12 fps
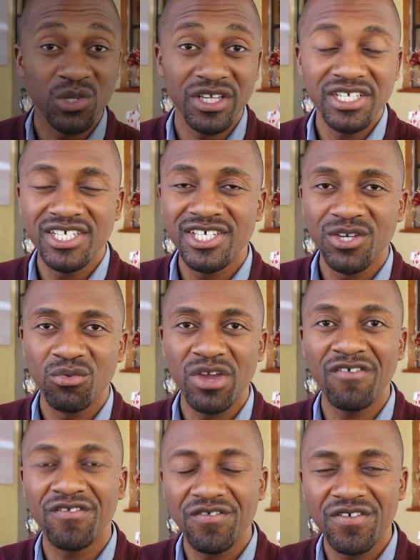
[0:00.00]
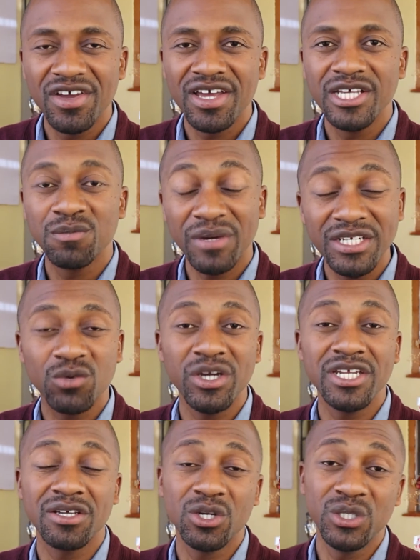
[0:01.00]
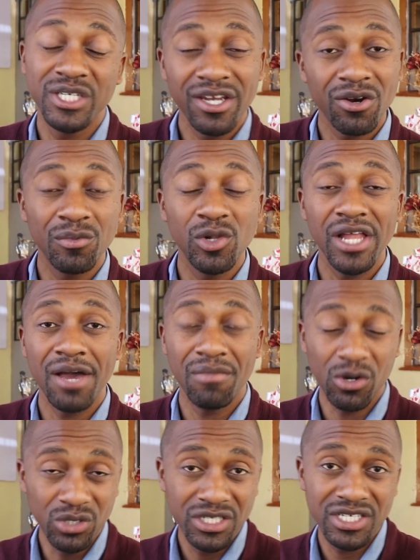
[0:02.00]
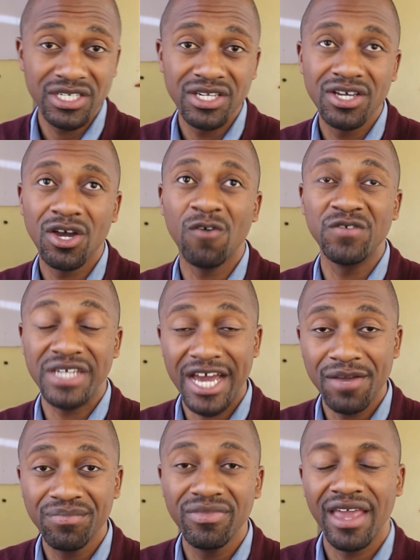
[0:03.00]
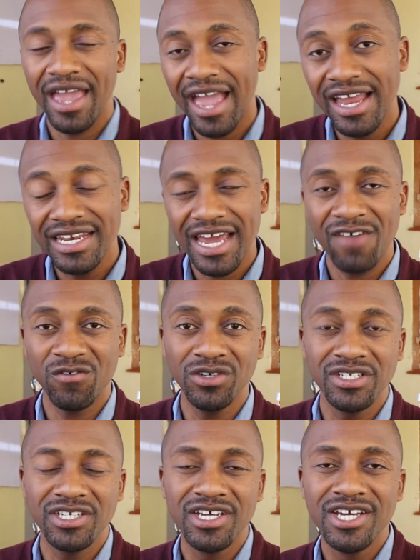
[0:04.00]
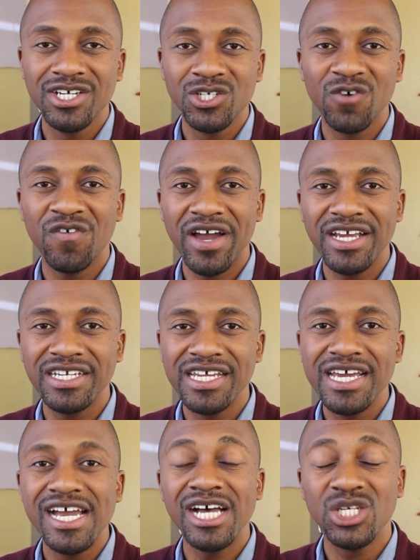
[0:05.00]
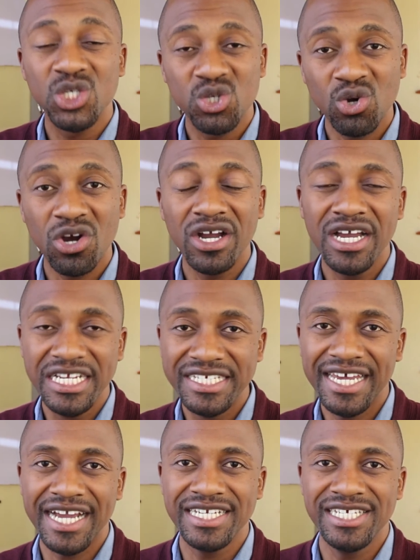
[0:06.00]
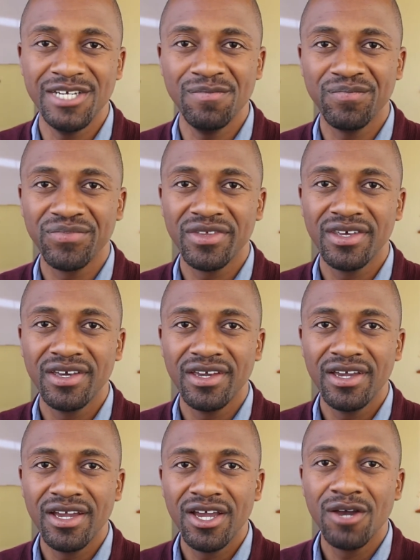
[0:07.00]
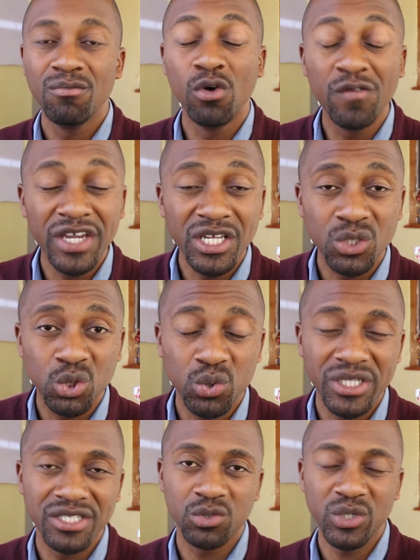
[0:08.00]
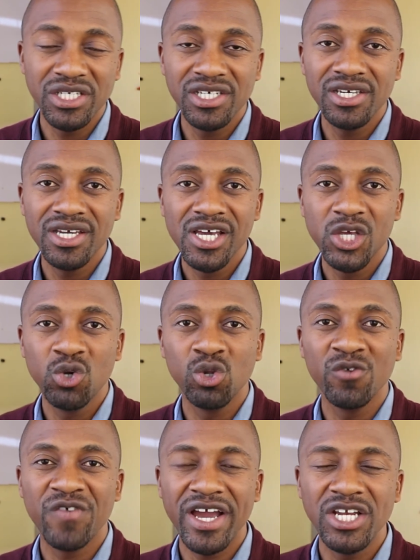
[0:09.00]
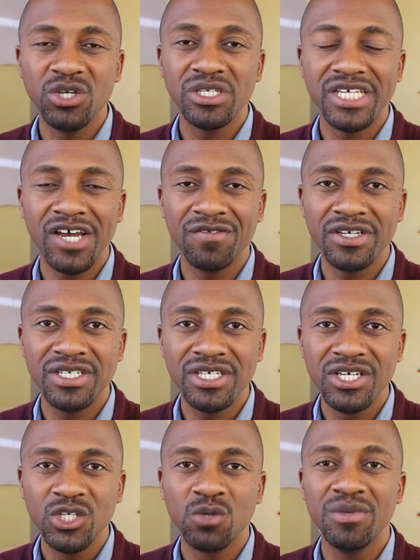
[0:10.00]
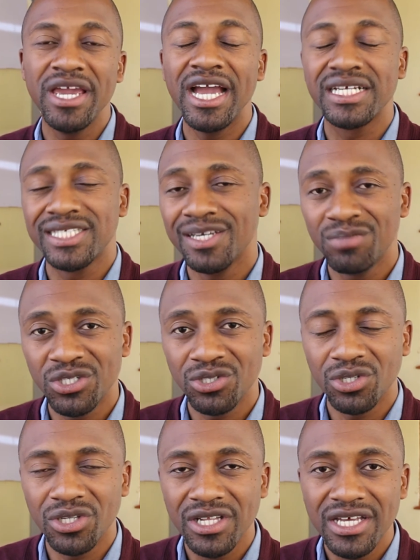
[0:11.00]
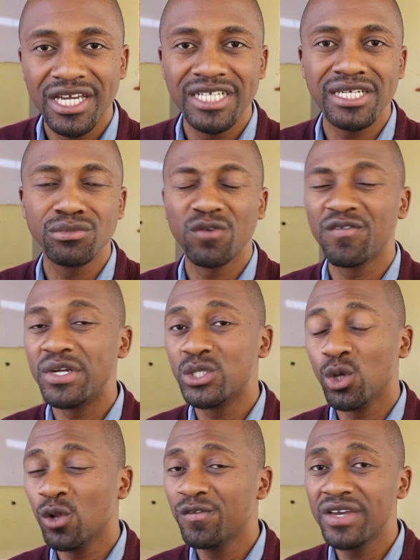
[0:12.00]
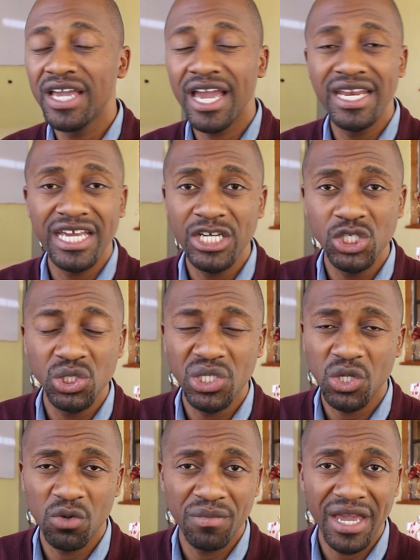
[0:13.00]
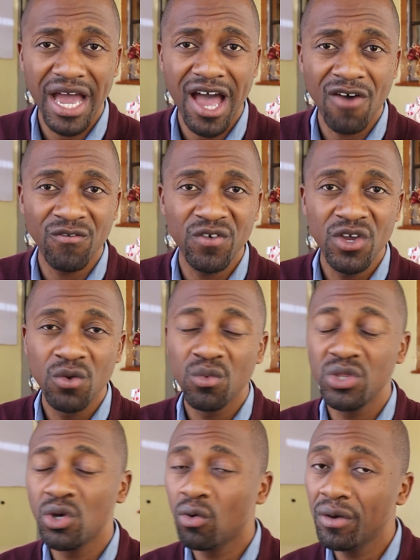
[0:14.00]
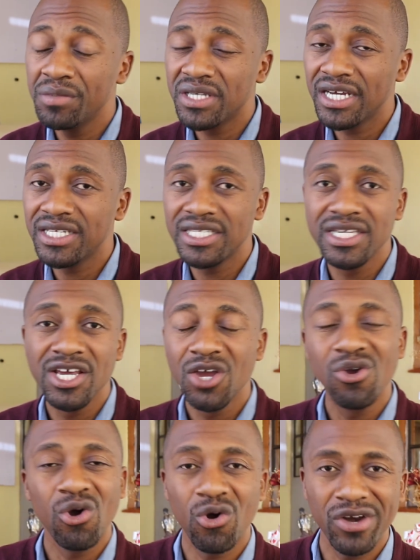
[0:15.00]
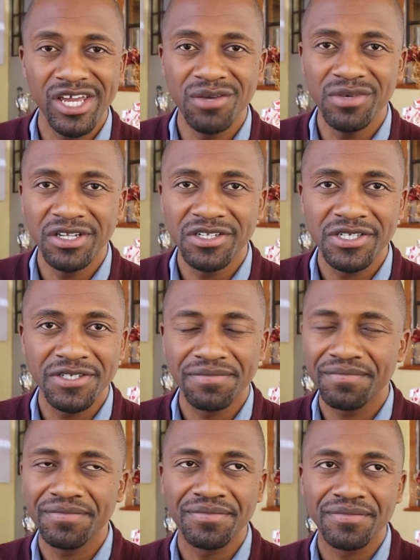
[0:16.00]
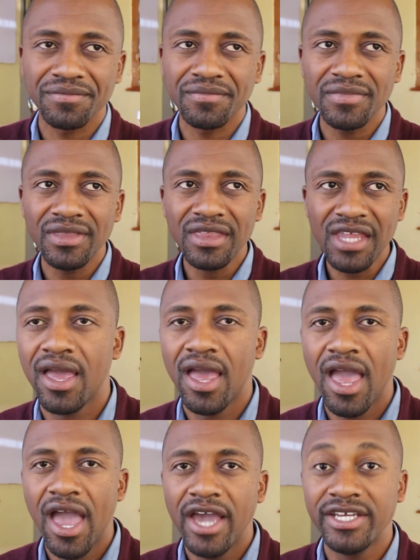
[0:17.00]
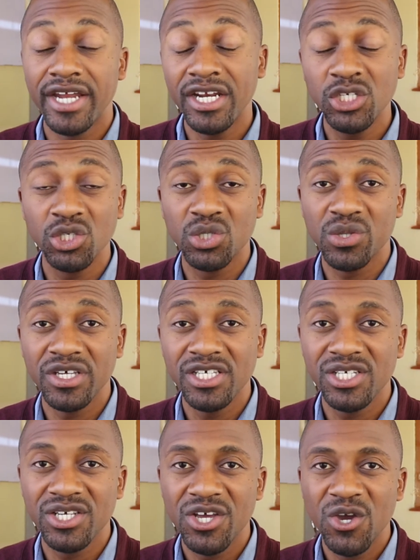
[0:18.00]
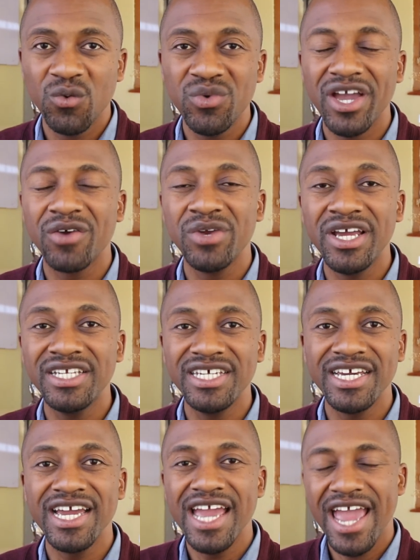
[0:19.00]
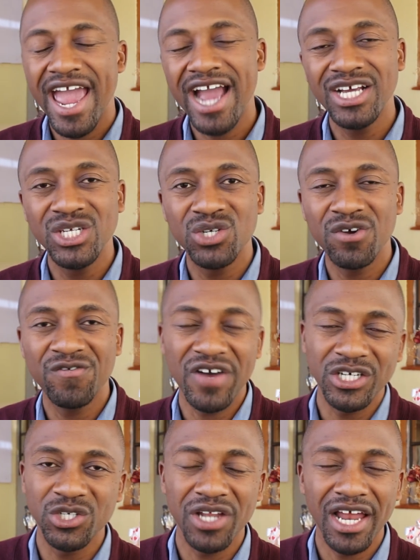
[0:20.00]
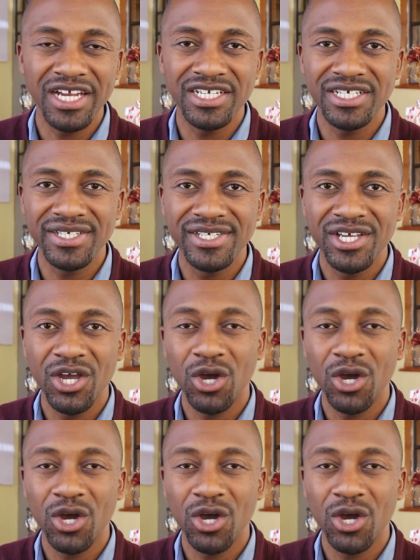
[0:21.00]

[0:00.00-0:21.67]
to this, we have spent quite a considerable amount of time and effort to find a strong tech team. Moving into 2020, you'll find your service to be exceptional in terms of resolving any issues that you may have with your websites or emails. In addition to this, we are creating extra functionalities